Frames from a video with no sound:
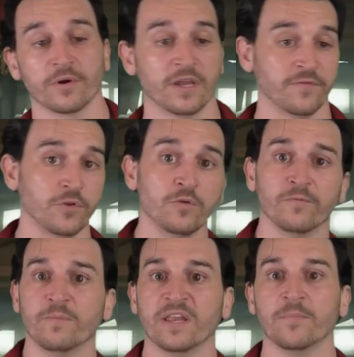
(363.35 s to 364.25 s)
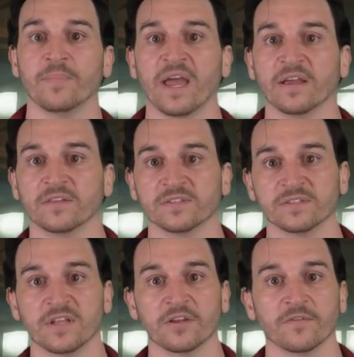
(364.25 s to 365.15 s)
If you've made it back, this is
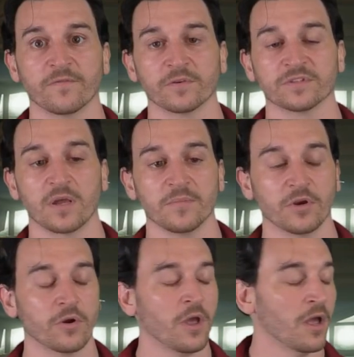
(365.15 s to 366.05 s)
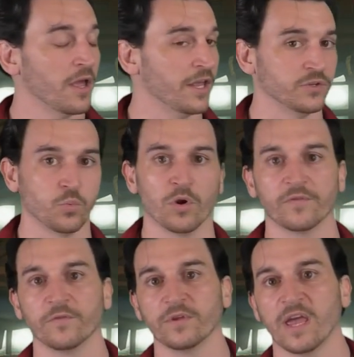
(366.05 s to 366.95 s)
not your first time here. It is
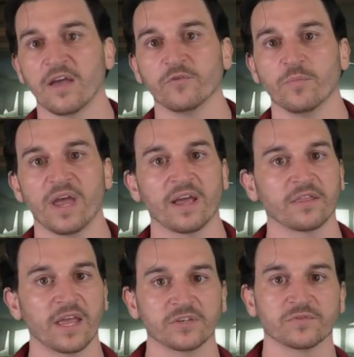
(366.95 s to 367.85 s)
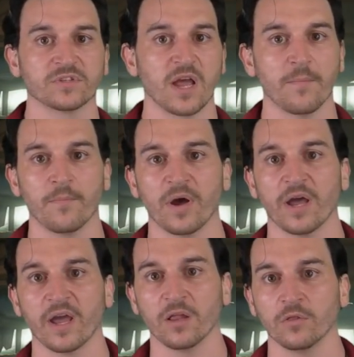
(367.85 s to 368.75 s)
wonderful to have you back. Thanks for stopping
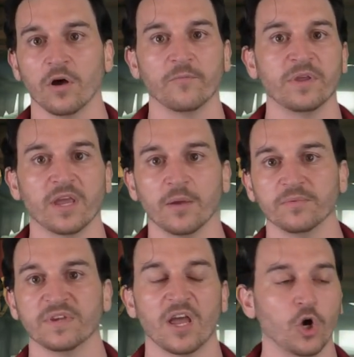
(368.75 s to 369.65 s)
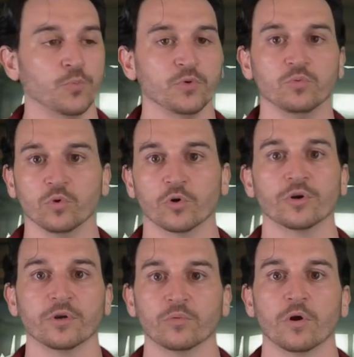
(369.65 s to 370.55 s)
by. I love being able to help you learn
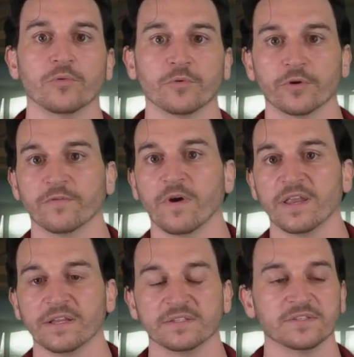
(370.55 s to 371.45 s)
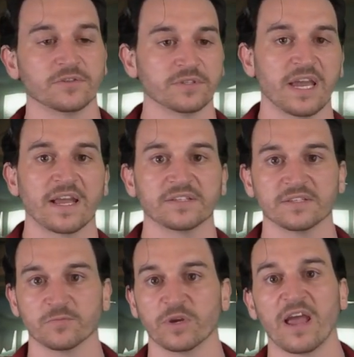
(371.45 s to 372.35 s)
and grow through your finances, your
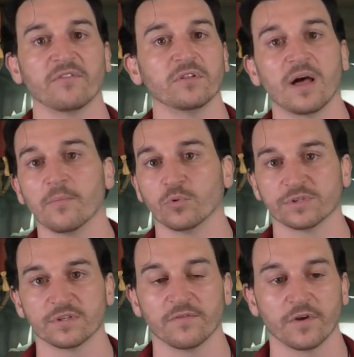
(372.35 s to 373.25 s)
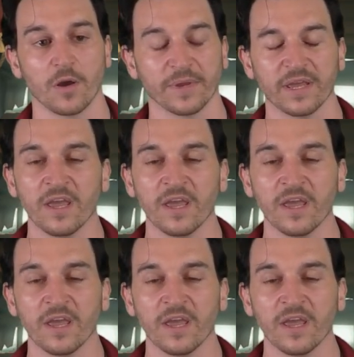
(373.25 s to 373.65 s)
taxes. We have a lot more stuff coming.